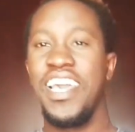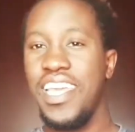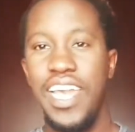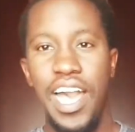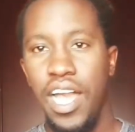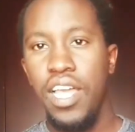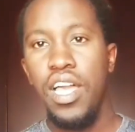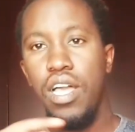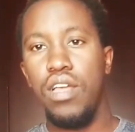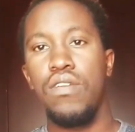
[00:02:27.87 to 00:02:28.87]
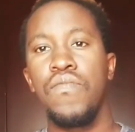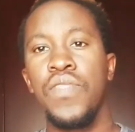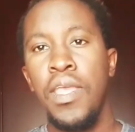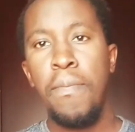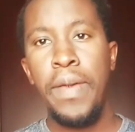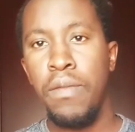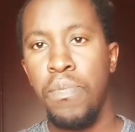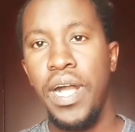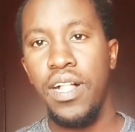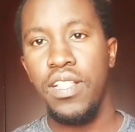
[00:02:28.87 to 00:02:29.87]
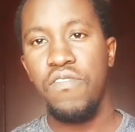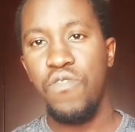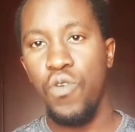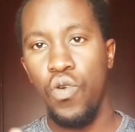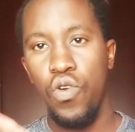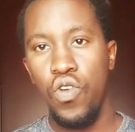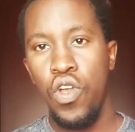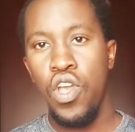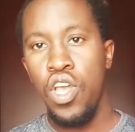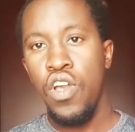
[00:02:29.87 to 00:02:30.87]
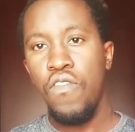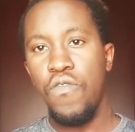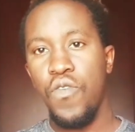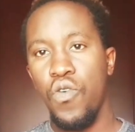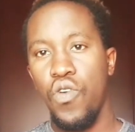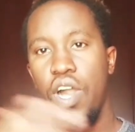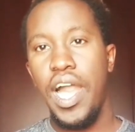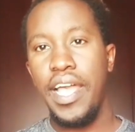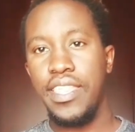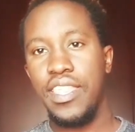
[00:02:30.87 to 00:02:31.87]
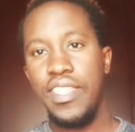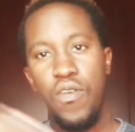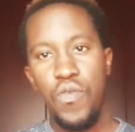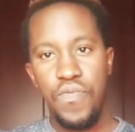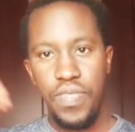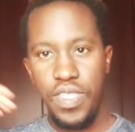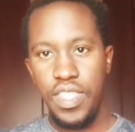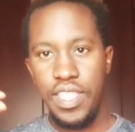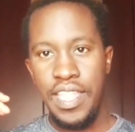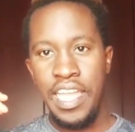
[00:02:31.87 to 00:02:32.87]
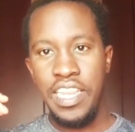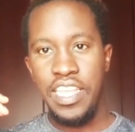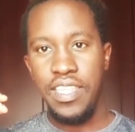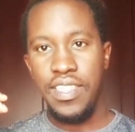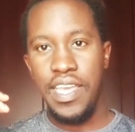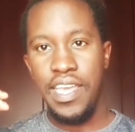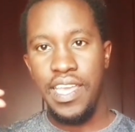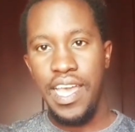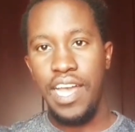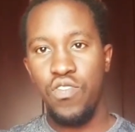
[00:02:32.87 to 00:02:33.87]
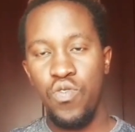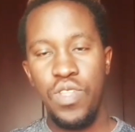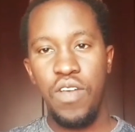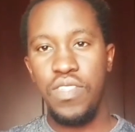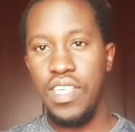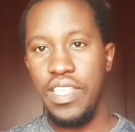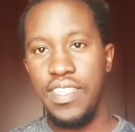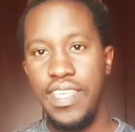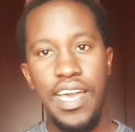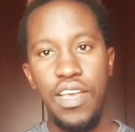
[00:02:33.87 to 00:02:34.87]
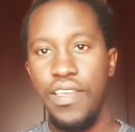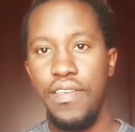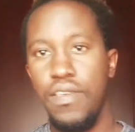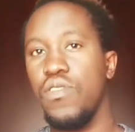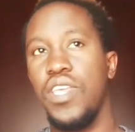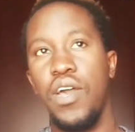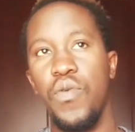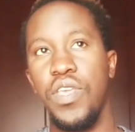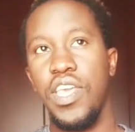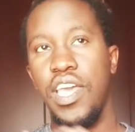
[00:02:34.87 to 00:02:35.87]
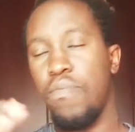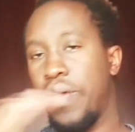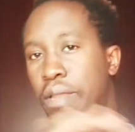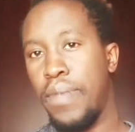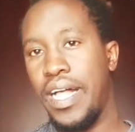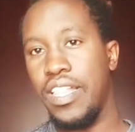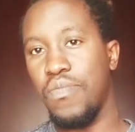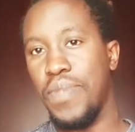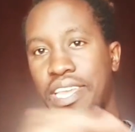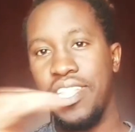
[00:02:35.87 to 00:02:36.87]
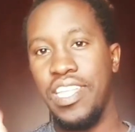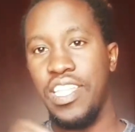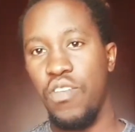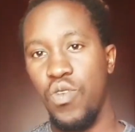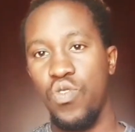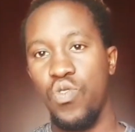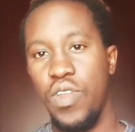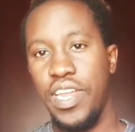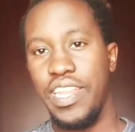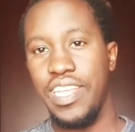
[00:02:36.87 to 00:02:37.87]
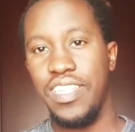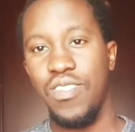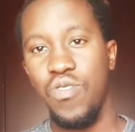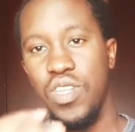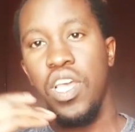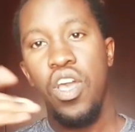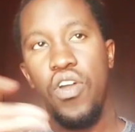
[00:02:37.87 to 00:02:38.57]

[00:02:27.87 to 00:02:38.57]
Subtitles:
Yeah, pen pal for us 90s. Yeah, 2000s. Yeah, we had pen pals back in the day. We used to write letters to each other.